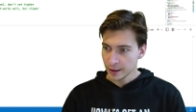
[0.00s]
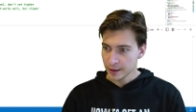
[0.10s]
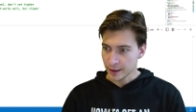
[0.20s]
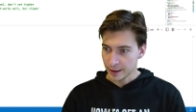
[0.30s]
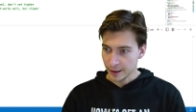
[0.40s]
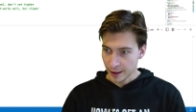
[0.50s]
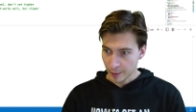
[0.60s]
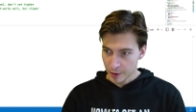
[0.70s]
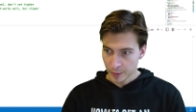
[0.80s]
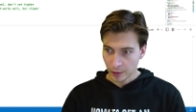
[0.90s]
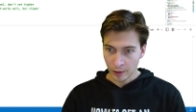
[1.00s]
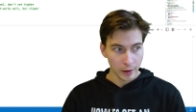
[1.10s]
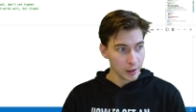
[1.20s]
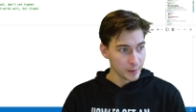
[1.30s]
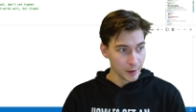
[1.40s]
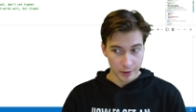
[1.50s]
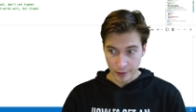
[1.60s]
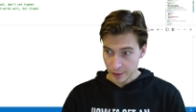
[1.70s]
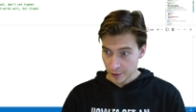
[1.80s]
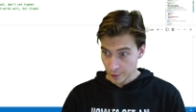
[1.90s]
tiny language model on
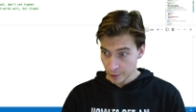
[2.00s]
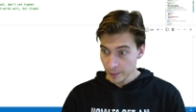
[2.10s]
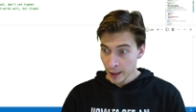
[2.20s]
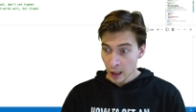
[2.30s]
ESP32,